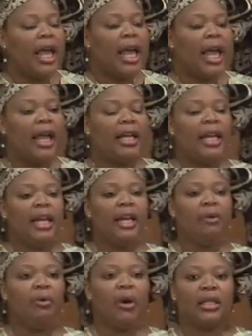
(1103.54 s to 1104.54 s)
and
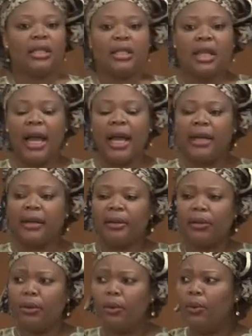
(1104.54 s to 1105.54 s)
he was like,
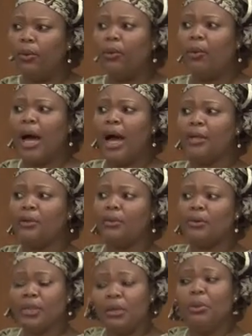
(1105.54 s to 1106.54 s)
who are those?